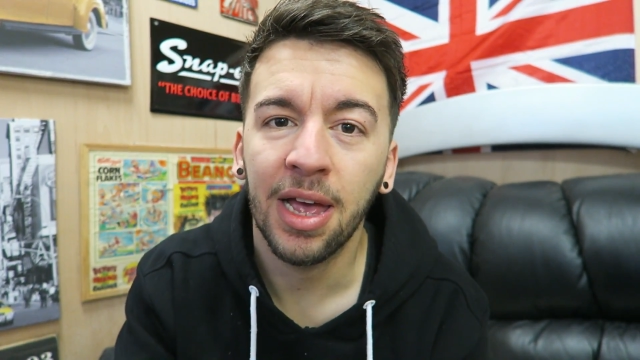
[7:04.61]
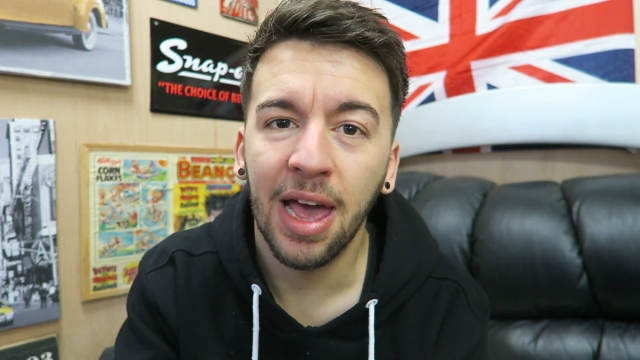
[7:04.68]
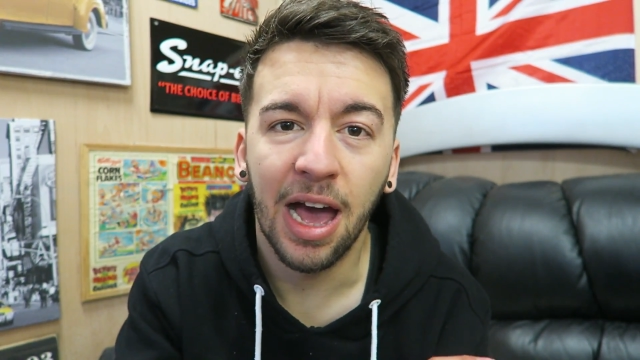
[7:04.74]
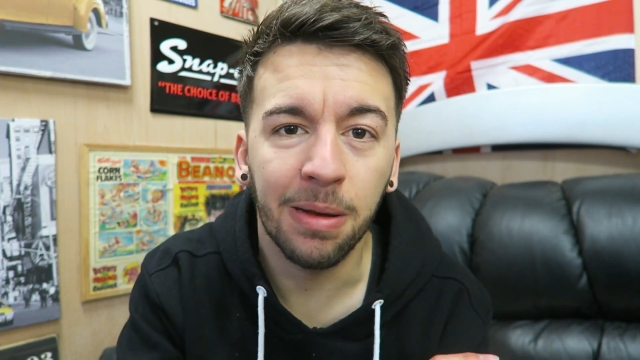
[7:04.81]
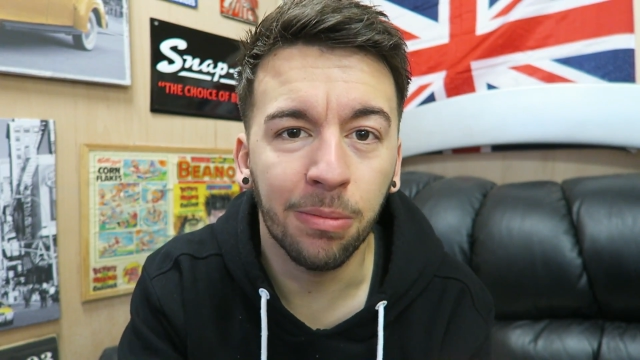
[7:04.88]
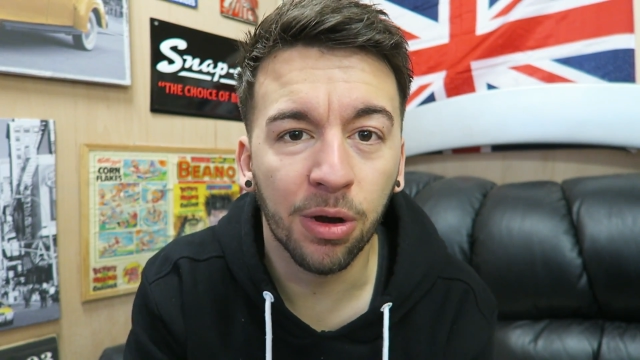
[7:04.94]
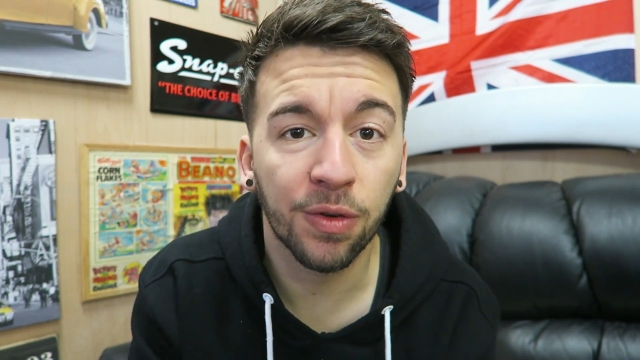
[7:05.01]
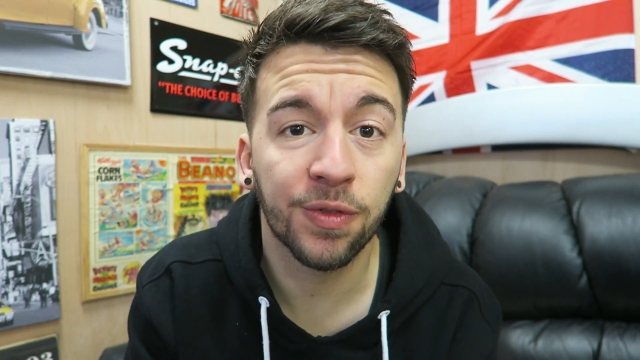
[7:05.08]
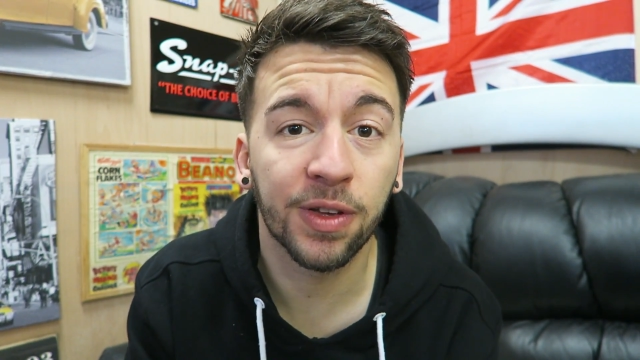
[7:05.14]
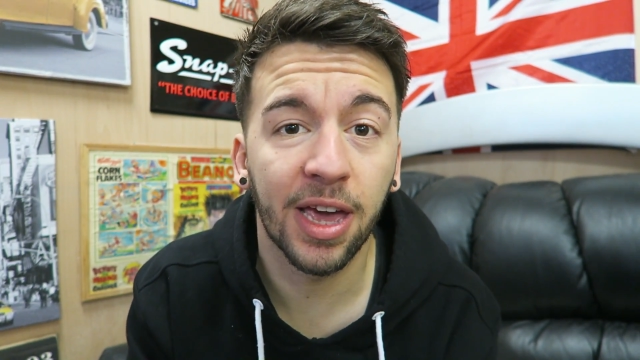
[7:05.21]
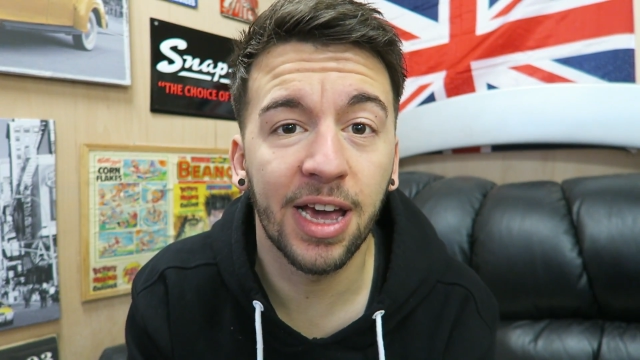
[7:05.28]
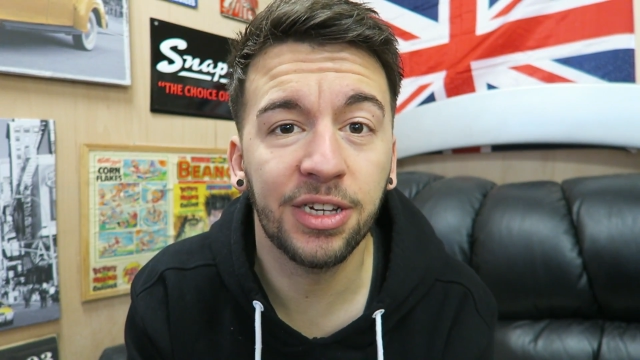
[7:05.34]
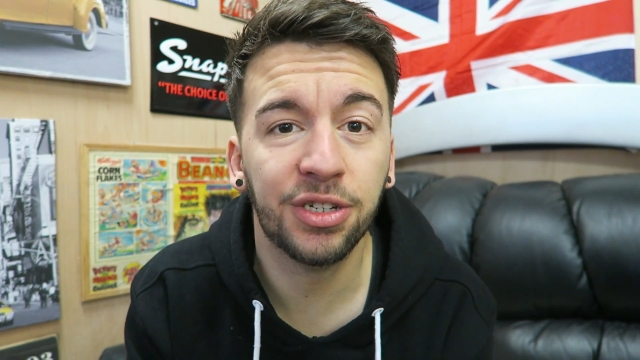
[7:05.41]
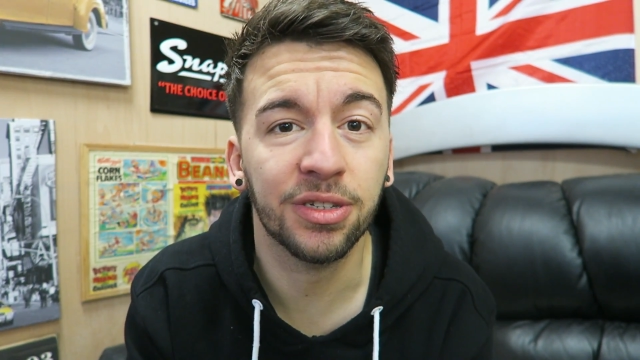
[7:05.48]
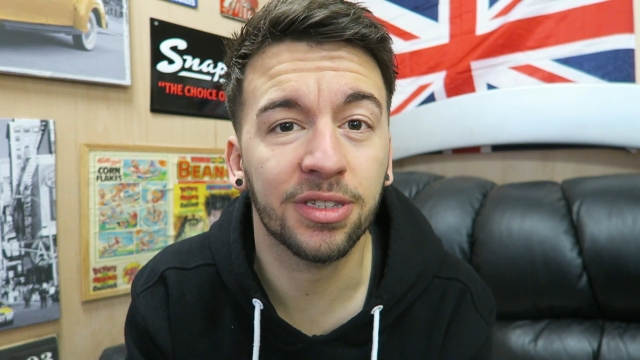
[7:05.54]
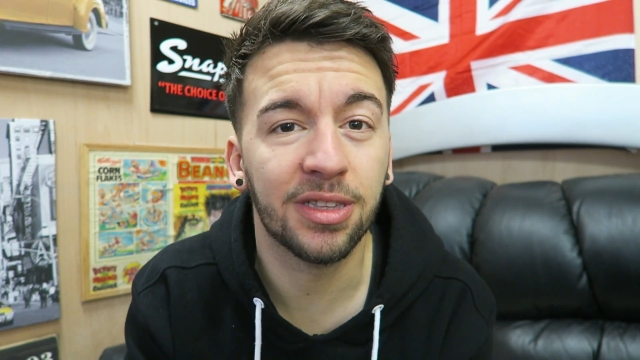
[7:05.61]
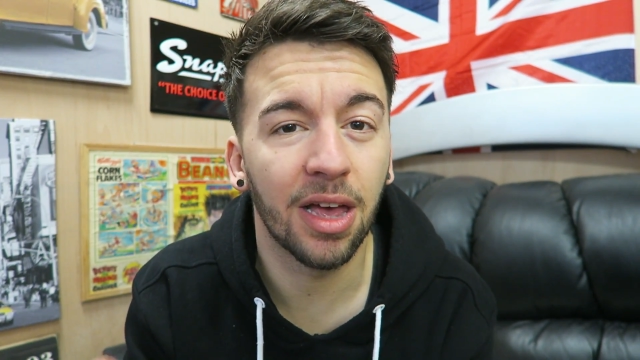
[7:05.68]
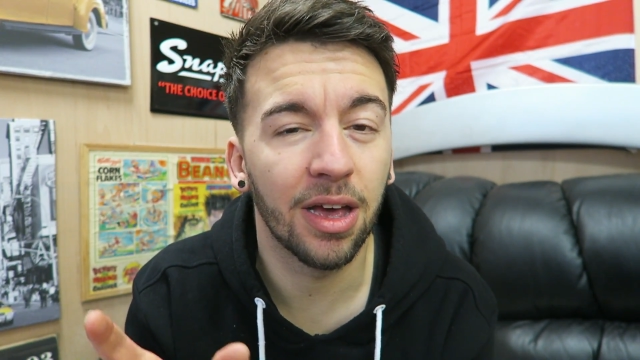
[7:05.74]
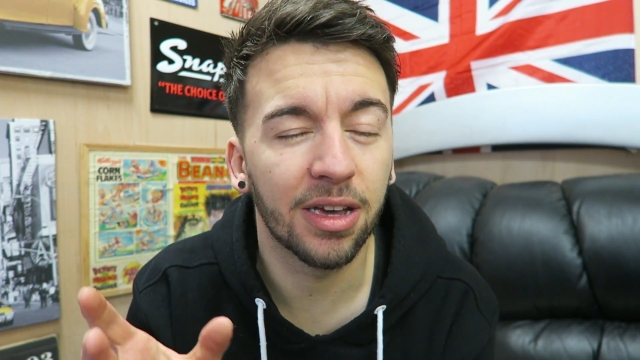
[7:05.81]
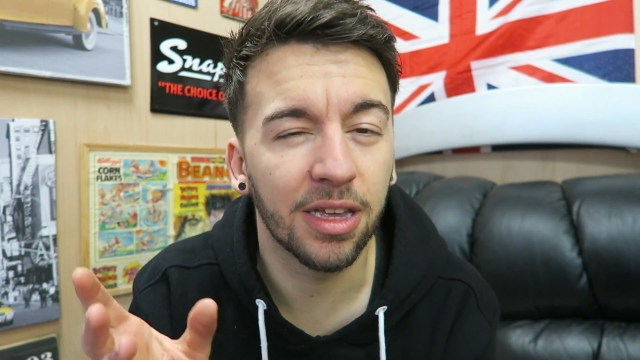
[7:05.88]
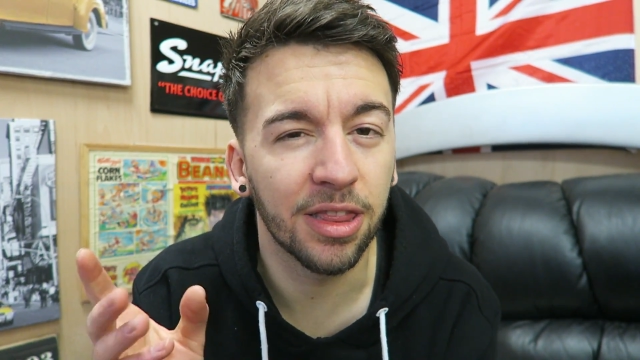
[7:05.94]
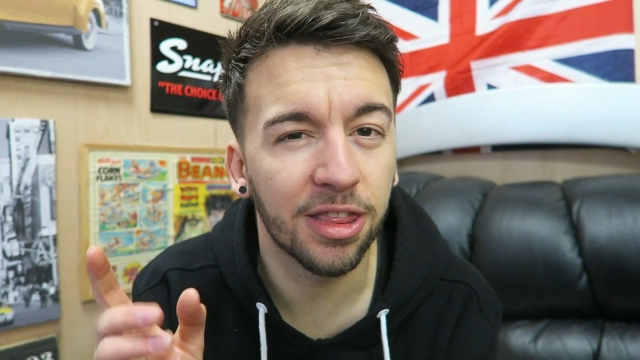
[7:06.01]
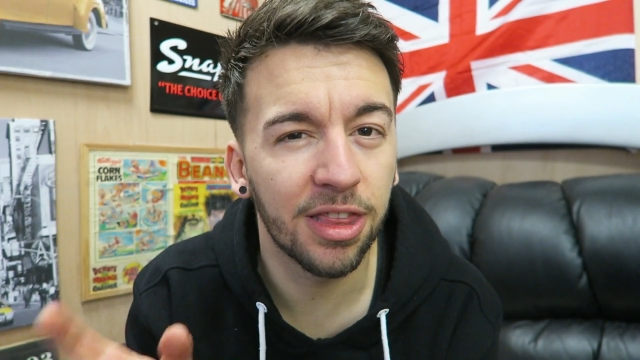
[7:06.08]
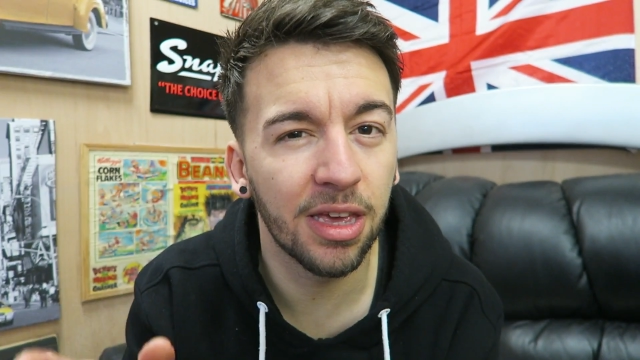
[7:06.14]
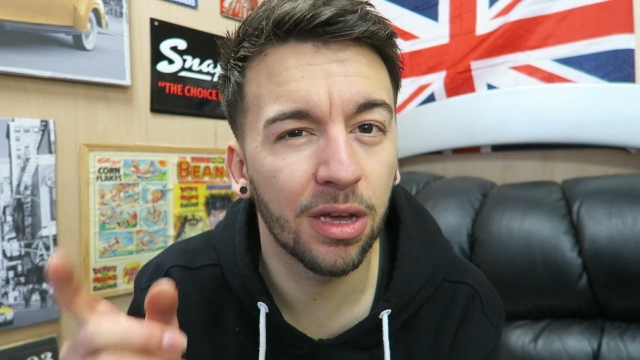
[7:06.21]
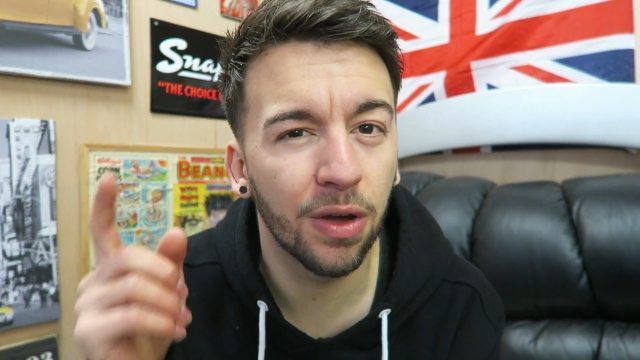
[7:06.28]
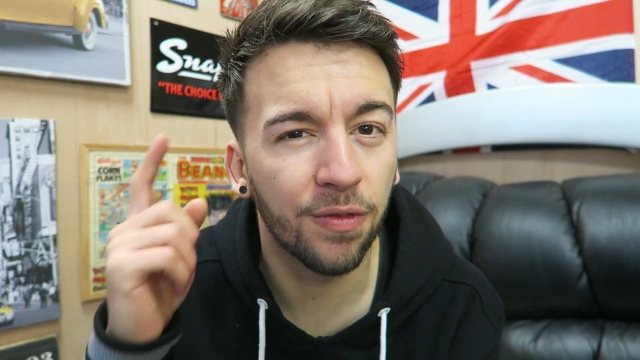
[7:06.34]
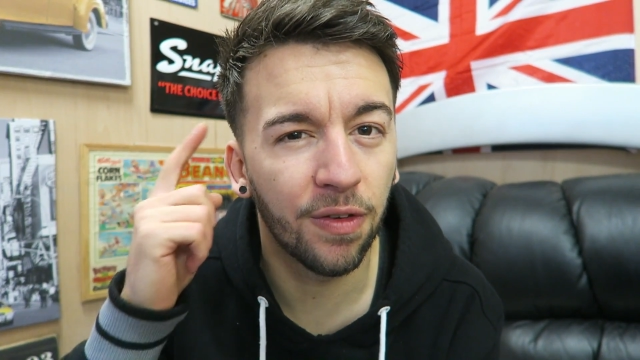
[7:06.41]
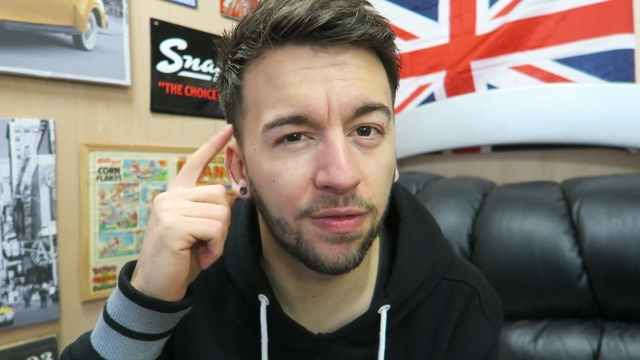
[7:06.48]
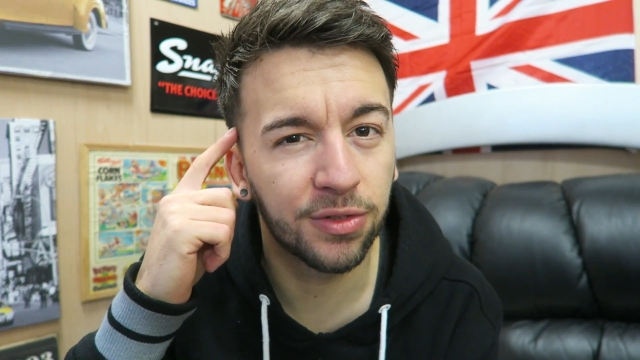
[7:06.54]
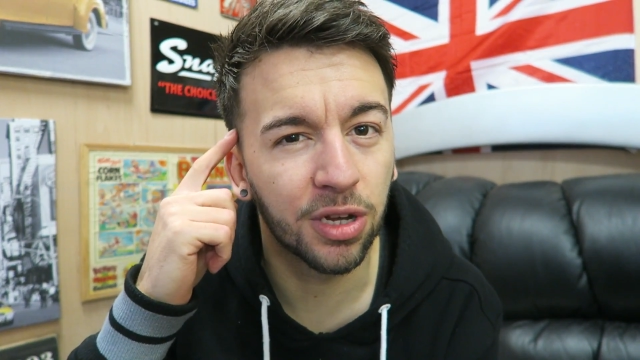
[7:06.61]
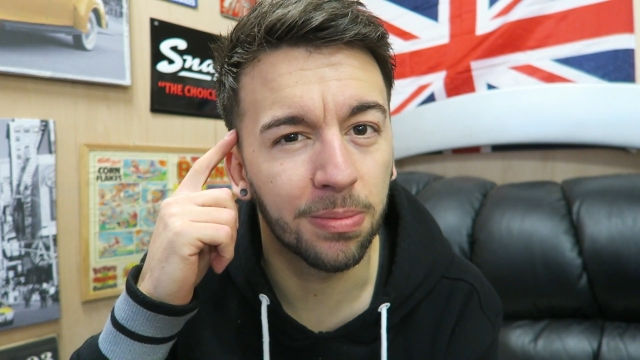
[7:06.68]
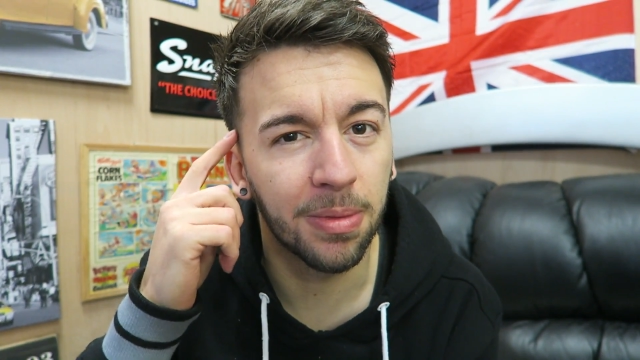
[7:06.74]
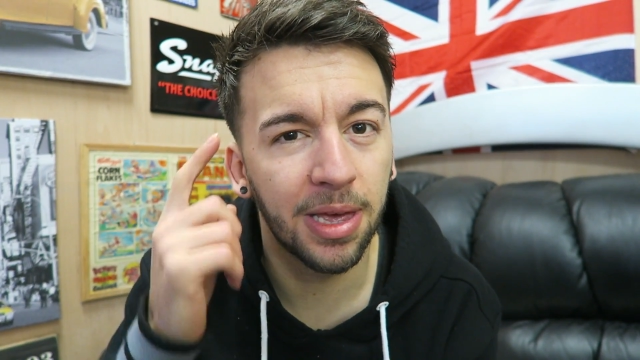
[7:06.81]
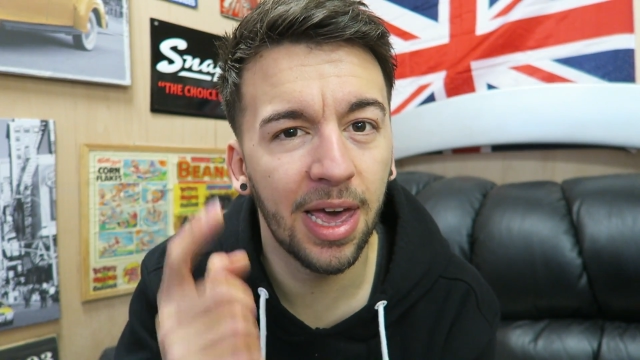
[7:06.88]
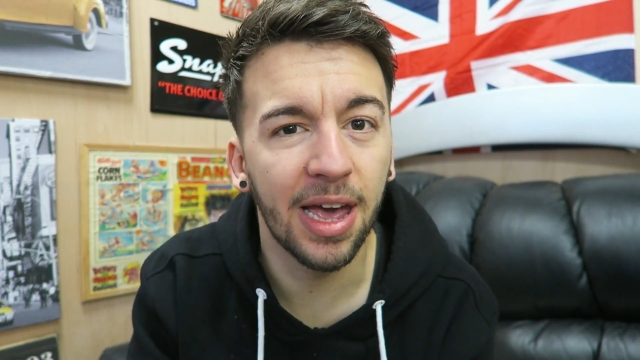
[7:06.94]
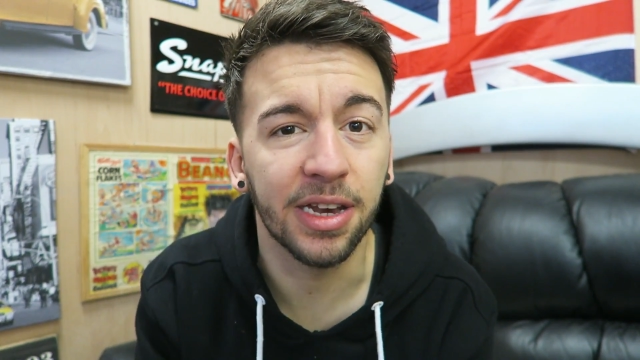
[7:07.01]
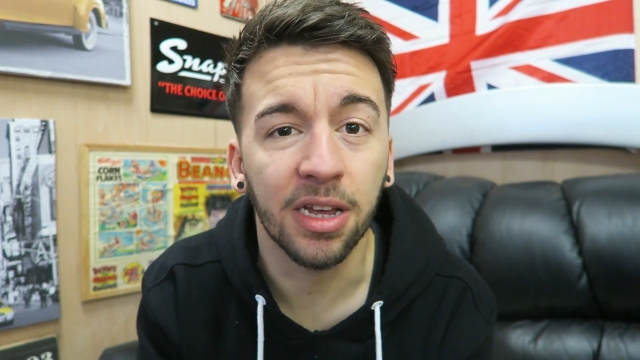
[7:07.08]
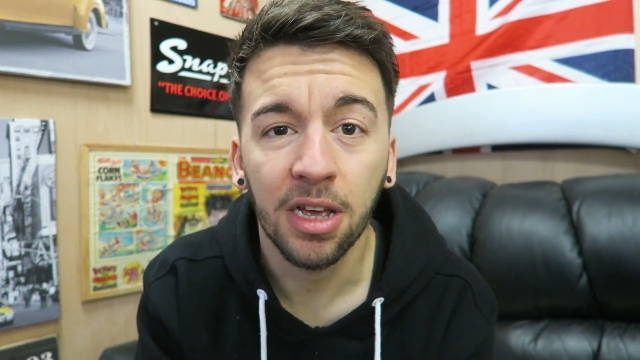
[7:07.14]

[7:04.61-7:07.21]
and modifications that I can think of off the top of my head.